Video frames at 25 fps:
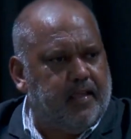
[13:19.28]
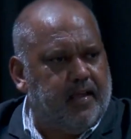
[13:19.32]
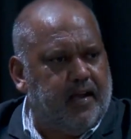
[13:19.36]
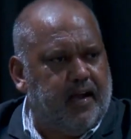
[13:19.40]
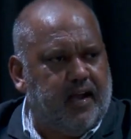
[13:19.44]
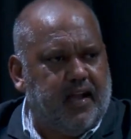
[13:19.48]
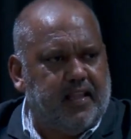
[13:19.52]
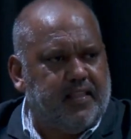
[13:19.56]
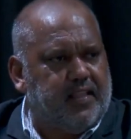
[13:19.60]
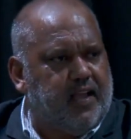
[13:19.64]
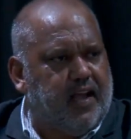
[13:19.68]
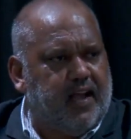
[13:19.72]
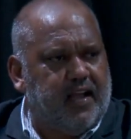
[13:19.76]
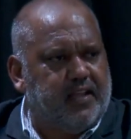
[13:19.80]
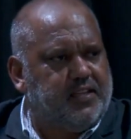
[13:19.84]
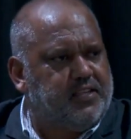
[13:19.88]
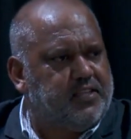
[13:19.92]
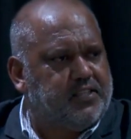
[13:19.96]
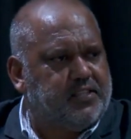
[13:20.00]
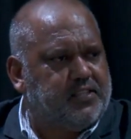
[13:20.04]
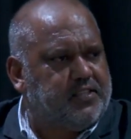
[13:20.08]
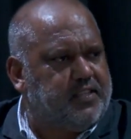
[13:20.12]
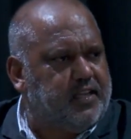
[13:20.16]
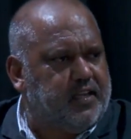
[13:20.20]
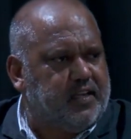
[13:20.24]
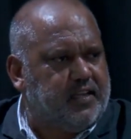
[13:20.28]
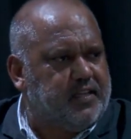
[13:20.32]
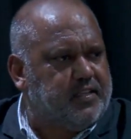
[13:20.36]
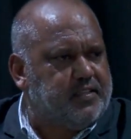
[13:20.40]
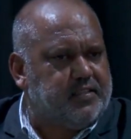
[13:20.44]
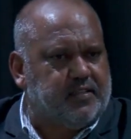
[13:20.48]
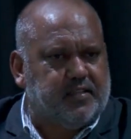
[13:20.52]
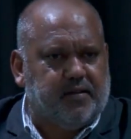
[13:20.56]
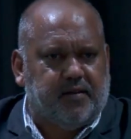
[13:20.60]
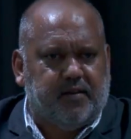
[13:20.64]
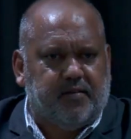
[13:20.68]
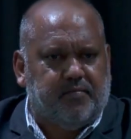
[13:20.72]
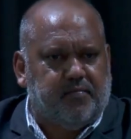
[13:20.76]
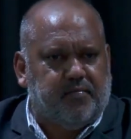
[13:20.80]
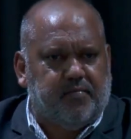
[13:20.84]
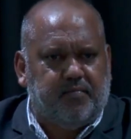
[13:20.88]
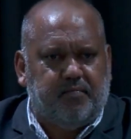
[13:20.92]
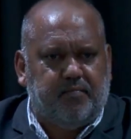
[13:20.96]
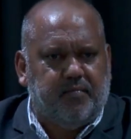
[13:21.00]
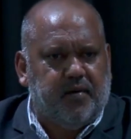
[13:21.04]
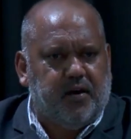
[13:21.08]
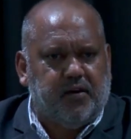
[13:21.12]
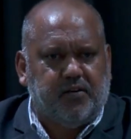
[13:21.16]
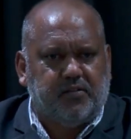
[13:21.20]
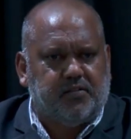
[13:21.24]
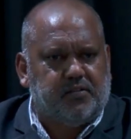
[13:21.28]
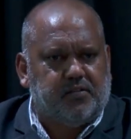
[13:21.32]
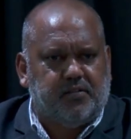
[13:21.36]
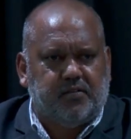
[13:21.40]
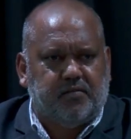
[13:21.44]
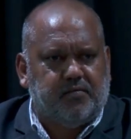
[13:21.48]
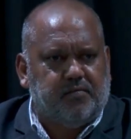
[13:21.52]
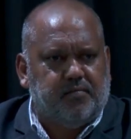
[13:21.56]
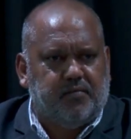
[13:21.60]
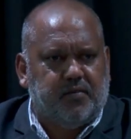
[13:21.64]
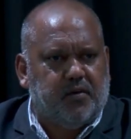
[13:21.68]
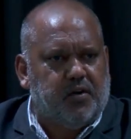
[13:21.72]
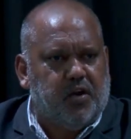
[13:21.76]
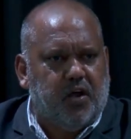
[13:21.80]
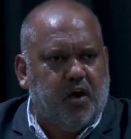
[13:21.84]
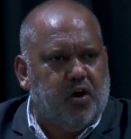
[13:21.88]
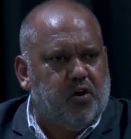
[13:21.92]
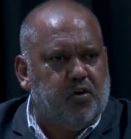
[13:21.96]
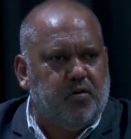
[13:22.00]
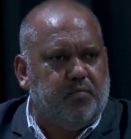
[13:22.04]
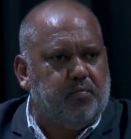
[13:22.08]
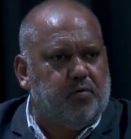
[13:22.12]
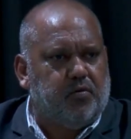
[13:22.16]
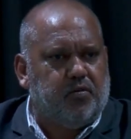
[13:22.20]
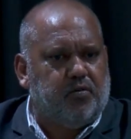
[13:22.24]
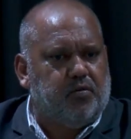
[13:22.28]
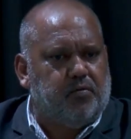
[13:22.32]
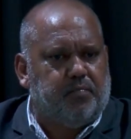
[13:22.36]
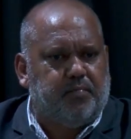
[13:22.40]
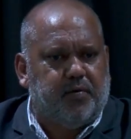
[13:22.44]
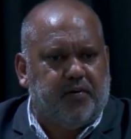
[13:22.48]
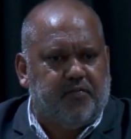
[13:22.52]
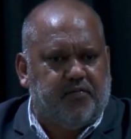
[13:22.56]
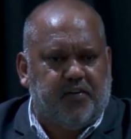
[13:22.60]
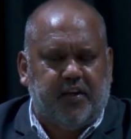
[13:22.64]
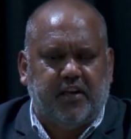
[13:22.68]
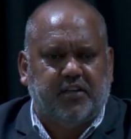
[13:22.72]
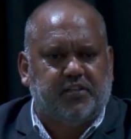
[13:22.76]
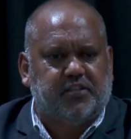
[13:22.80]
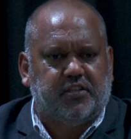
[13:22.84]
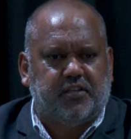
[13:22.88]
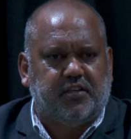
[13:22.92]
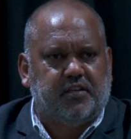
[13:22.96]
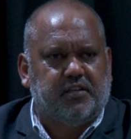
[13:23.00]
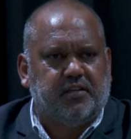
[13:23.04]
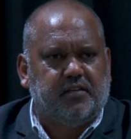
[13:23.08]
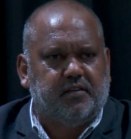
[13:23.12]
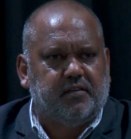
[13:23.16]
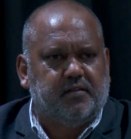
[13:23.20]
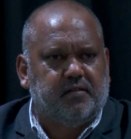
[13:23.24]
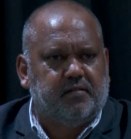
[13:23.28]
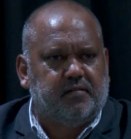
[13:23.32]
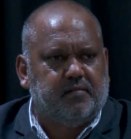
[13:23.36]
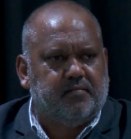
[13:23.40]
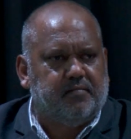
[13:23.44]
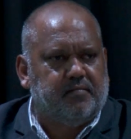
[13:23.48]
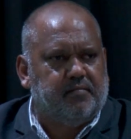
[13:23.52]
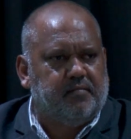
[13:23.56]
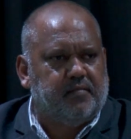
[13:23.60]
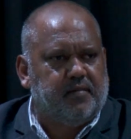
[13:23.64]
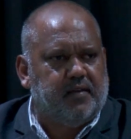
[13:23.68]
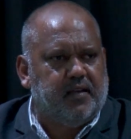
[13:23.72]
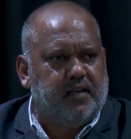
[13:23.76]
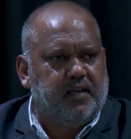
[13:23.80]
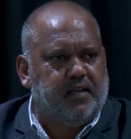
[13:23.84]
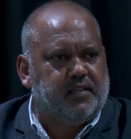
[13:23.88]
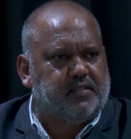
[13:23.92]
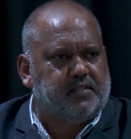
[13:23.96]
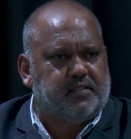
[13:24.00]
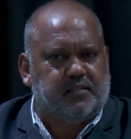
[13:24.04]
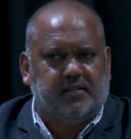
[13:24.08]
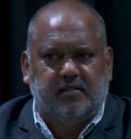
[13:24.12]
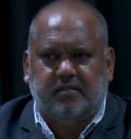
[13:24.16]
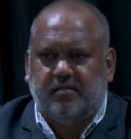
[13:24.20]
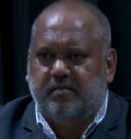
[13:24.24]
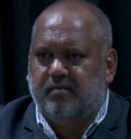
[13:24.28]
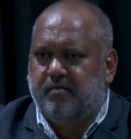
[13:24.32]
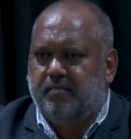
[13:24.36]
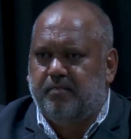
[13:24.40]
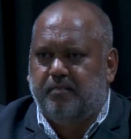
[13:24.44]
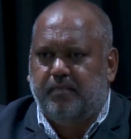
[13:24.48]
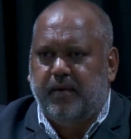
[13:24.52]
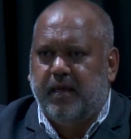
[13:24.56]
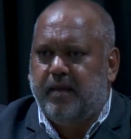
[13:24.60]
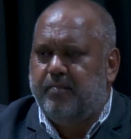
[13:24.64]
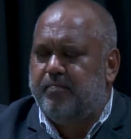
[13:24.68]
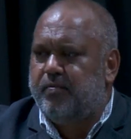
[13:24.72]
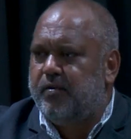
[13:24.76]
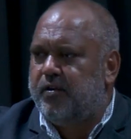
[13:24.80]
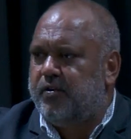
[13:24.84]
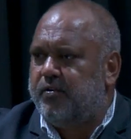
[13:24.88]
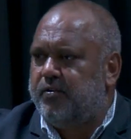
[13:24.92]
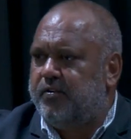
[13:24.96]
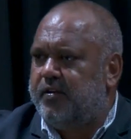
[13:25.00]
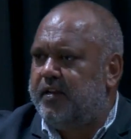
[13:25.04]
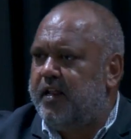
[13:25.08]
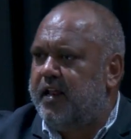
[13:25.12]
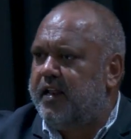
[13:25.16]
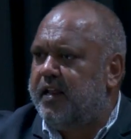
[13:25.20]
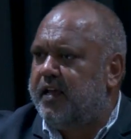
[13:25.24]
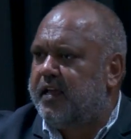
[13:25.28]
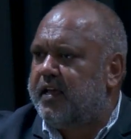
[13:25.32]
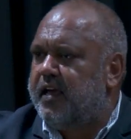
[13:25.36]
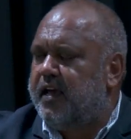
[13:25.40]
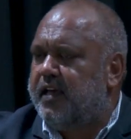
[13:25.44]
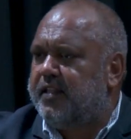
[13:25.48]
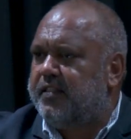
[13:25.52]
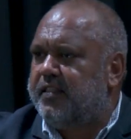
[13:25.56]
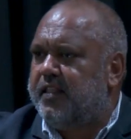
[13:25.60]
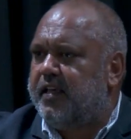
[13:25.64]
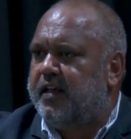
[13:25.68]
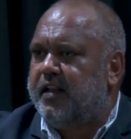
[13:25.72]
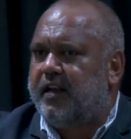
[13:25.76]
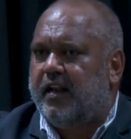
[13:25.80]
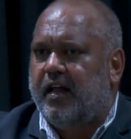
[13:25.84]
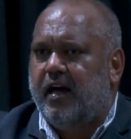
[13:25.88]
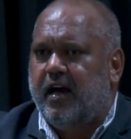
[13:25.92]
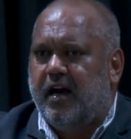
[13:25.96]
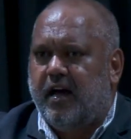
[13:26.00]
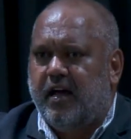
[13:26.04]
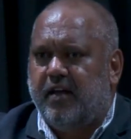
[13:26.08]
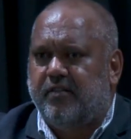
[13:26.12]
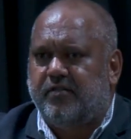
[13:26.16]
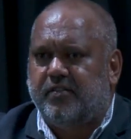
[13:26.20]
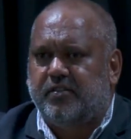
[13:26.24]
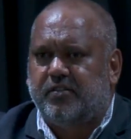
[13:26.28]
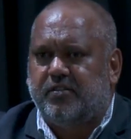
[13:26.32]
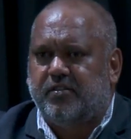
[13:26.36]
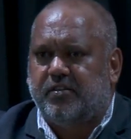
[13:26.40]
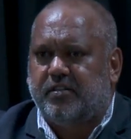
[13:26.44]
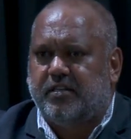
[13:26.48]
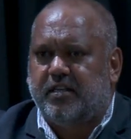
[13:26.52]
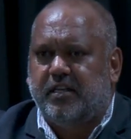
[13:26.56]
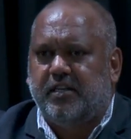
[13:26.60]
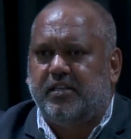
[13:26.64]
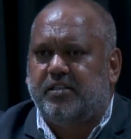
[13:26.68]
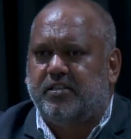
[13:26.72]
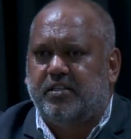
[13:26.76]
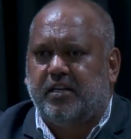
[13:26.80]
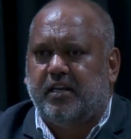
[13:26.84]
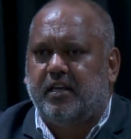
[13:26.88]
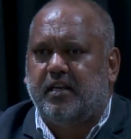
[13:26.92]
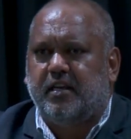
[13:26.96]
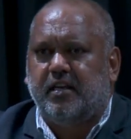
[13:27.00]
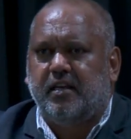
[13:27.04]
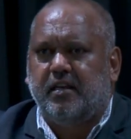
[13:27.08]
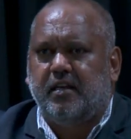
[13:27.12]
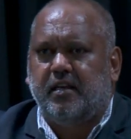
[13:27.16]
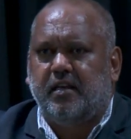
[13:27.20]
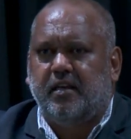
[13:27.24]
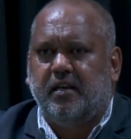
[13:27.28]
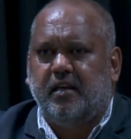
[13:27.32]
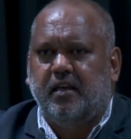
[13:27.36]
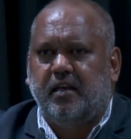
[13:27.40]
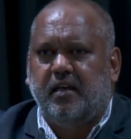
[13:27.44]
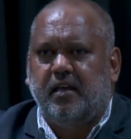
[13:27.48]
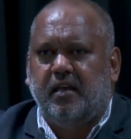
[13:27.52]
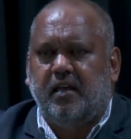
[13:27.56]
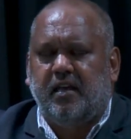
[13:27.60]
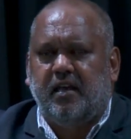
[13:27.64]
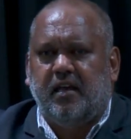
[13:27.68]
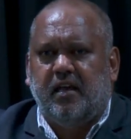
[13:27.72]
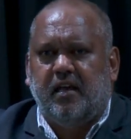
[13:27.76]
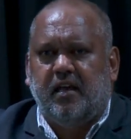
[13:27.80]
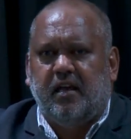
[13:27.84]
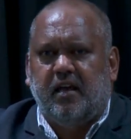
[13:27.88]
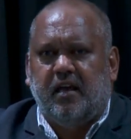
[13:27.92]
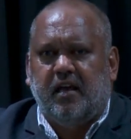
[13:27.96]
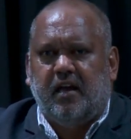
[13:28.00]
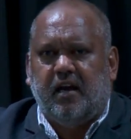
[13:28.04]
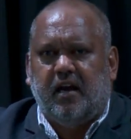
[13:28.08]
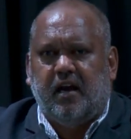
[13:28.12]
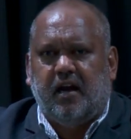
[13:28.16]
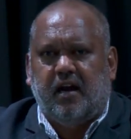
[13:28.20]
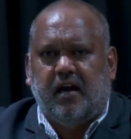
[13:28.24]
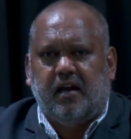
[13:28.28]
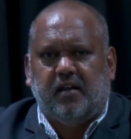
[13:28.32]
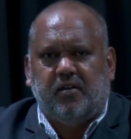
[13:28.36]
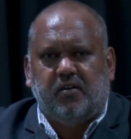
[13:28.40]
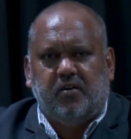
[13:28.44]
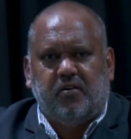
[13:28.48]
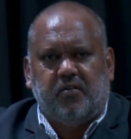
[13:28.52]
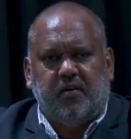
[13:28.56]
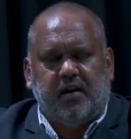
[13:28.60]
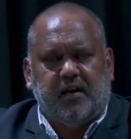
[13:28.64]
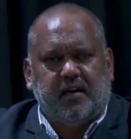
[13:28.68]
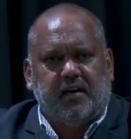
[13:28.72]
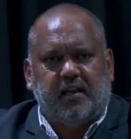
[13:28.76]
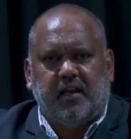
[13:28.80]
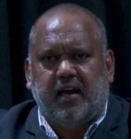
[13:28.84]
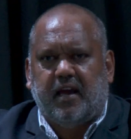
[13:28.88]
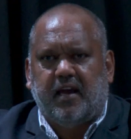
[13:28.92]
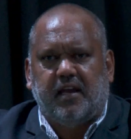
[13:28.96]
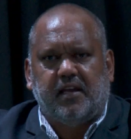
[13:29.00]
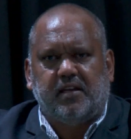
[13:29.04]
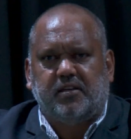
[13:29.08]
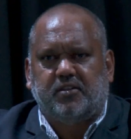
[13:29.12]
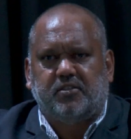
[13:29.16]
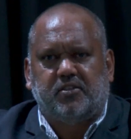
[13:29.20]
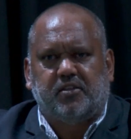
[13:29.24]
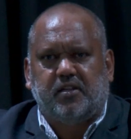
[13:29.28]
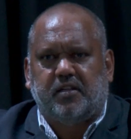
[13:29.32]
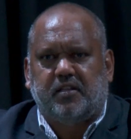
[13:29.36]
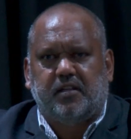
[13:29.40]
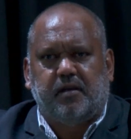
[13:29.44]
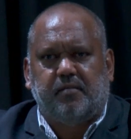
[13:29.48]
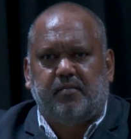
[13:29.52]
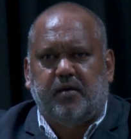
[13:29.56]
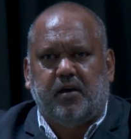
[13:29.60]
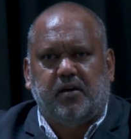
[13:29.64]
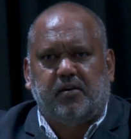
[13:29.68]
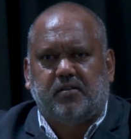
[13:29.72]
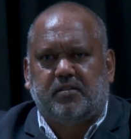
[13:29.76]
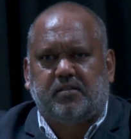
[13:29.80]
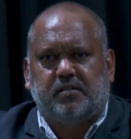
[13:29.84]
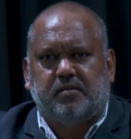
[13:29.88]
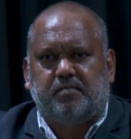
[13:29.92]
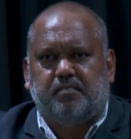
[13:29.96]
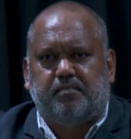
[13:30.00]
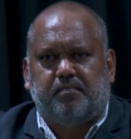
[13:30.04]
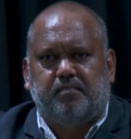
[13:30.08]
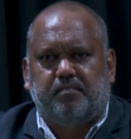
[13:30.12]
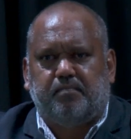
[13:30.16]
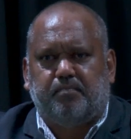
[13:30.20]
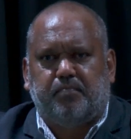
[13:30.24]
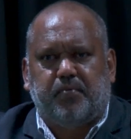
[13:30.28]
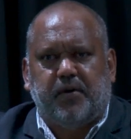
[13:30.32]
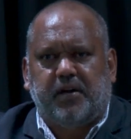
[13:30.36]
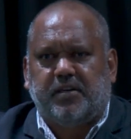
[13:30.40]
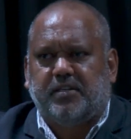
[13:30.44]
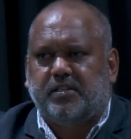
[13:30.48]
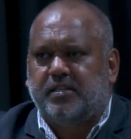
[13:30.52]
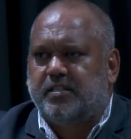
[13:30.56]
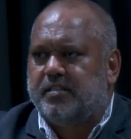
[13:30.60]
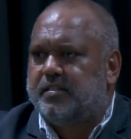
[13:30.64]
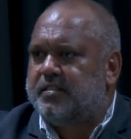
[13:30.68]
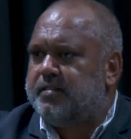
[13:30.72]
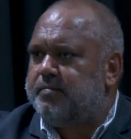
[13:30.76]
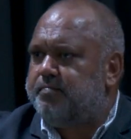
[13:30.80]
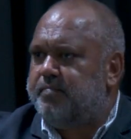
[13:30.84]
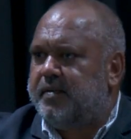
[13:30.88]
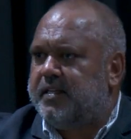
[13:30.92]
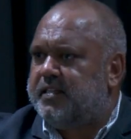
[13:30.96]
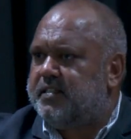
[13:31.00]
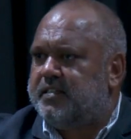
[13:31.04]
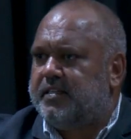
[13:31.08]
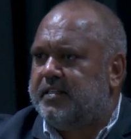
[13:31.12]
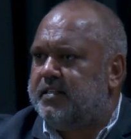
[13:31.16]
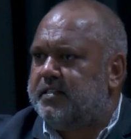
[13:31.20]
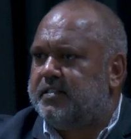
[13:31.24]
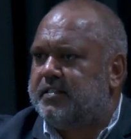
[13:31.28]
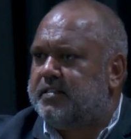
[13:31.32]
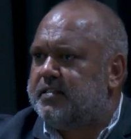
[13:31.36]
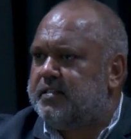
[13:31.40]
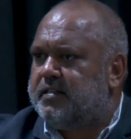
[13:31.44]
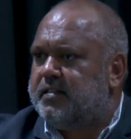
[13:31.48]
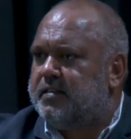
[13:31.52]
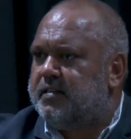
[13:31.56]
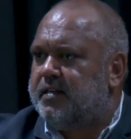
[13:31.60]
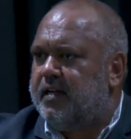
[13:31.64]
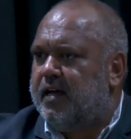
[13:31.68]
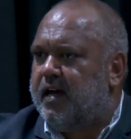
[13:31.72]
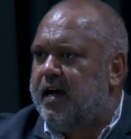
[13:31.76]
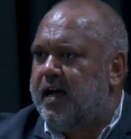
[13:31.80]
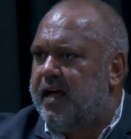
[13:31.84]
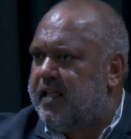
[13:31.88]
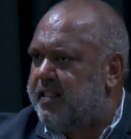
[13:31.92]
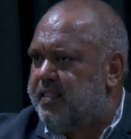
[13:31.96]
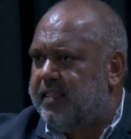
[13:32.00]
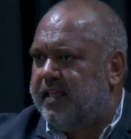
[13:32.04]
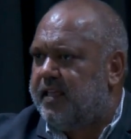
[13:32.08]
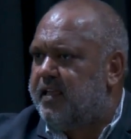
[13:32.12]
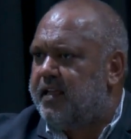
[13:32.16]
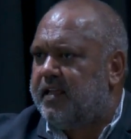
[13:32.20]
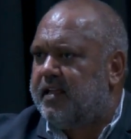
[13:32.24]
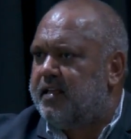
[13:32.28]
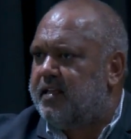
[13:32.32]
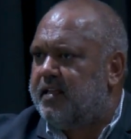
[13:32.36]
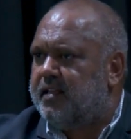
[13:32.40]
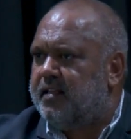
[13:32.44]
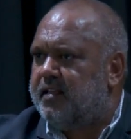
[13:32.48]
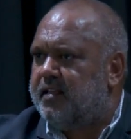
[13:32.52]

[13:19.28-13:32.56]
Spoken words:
I just think it's the most noble profession. It's people who dedicate their lives to teaching. You're engaged in the most precious business, I think.